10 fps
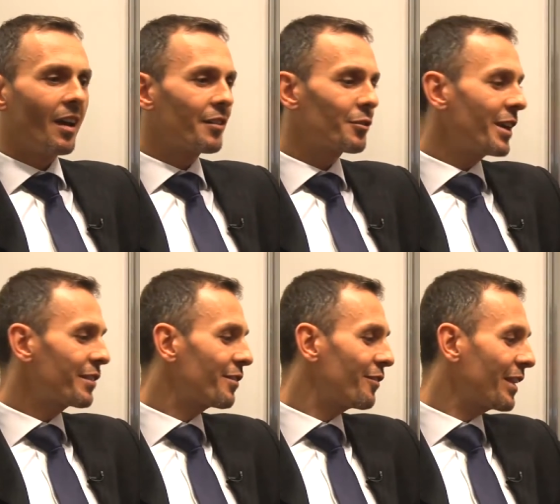So
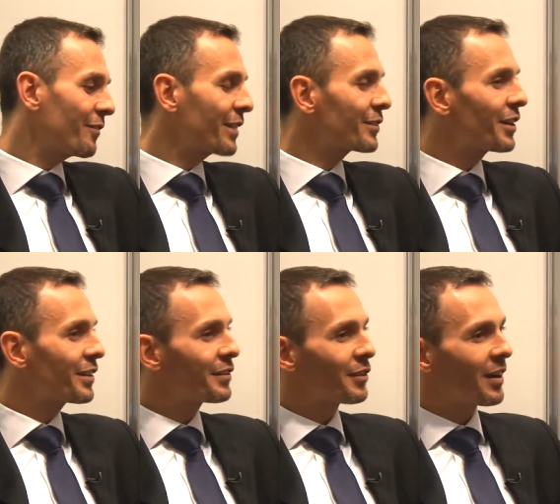yes,
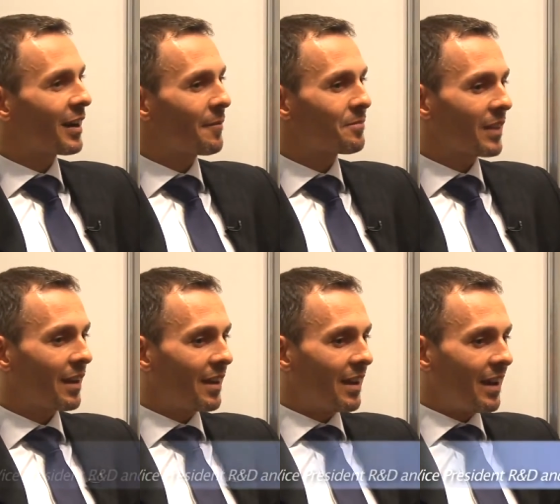Flextronics is our um
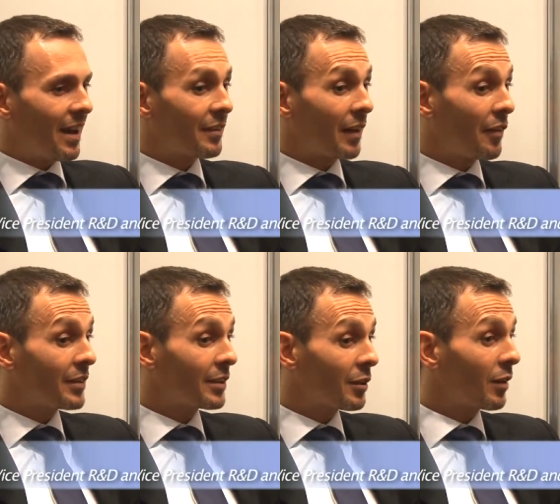as I think
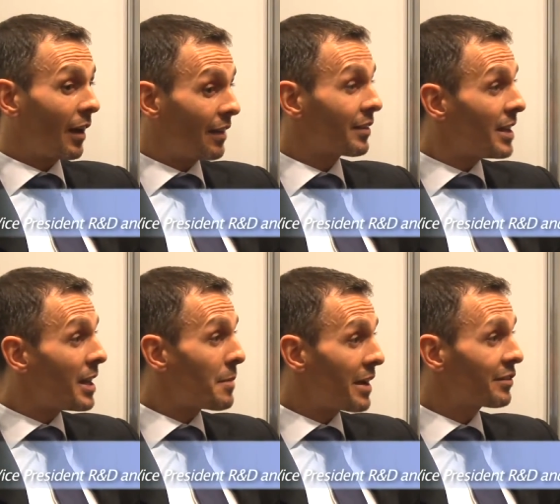that is as an
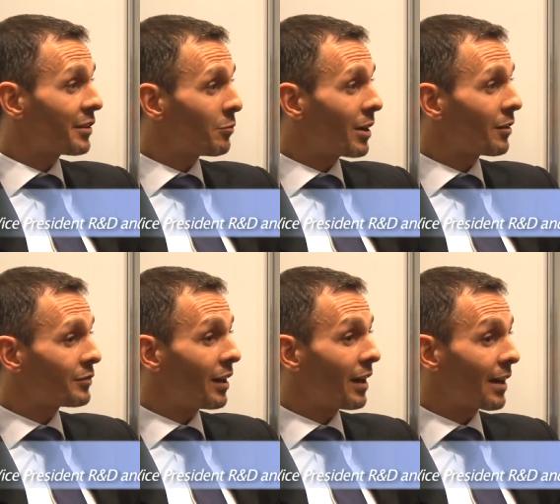EMS is one of
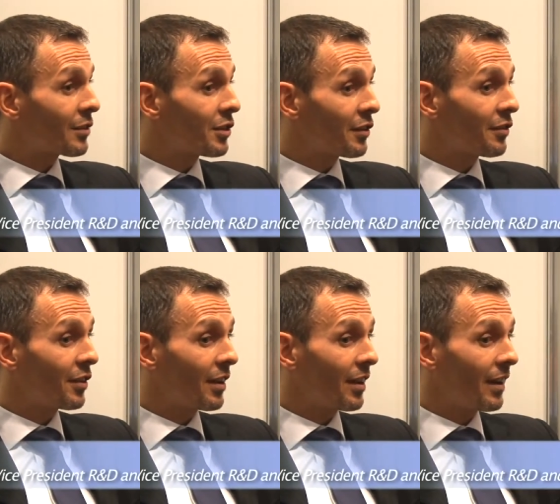the largest
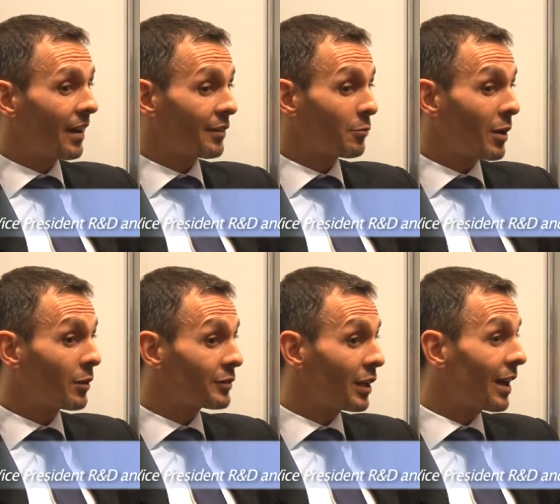uh, as a, one
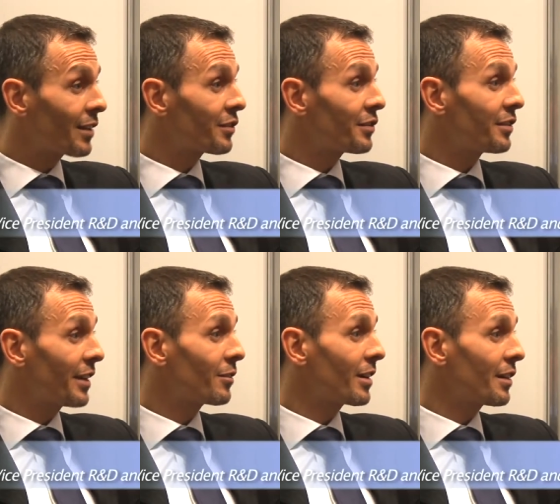of the largest
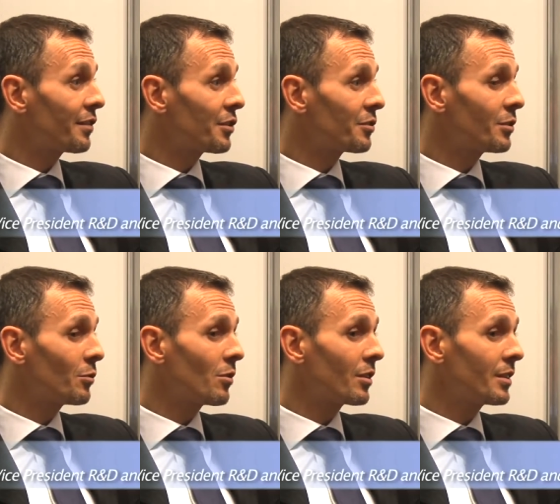design organization in the
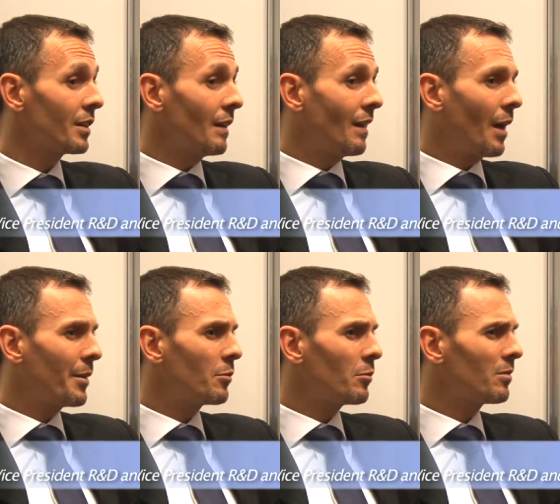world. I
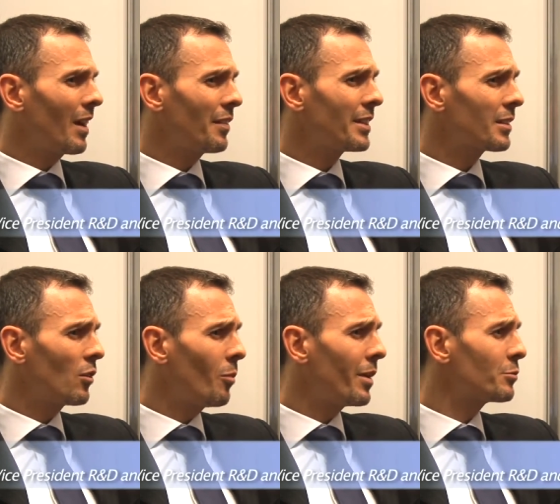mean, I think that
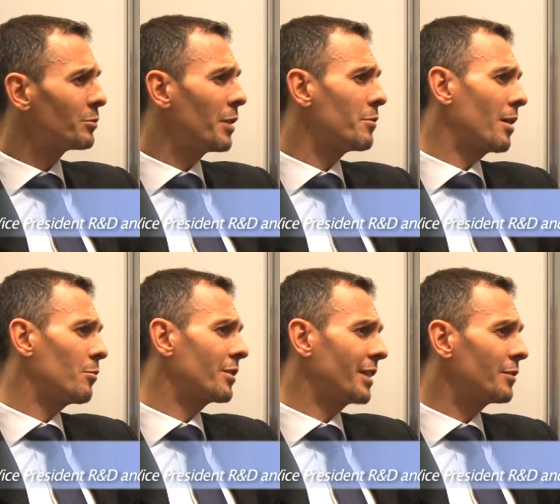globally today we are
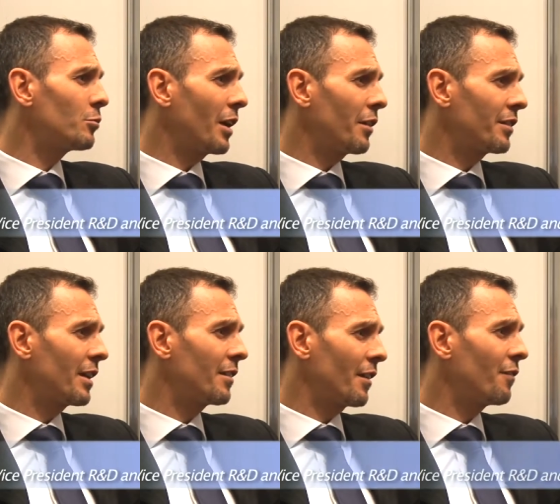more than
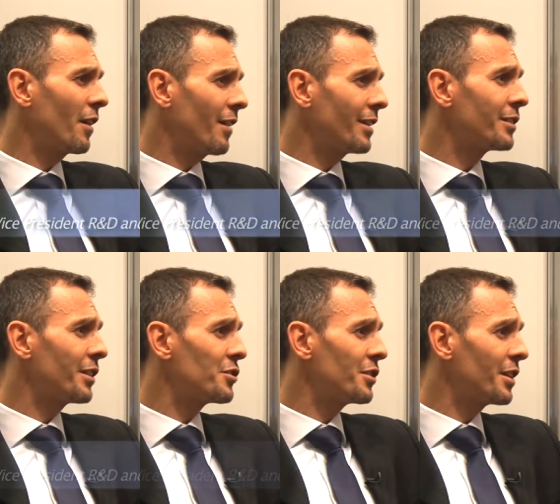2,500
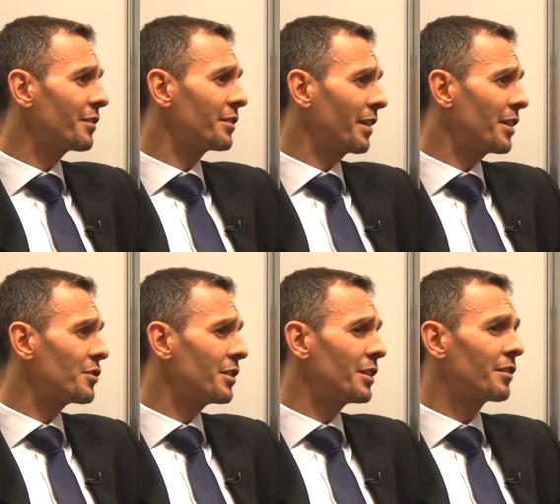engineers, design
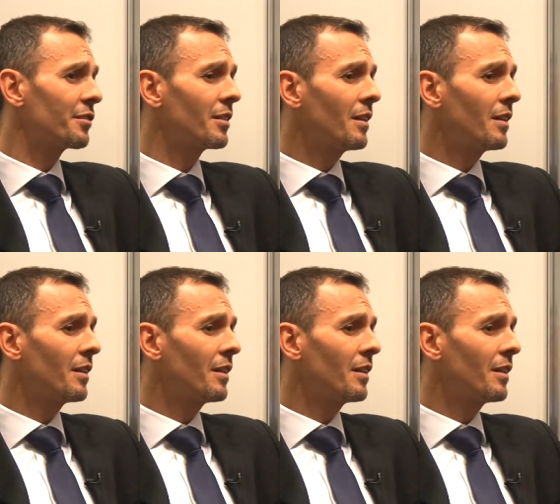engineers.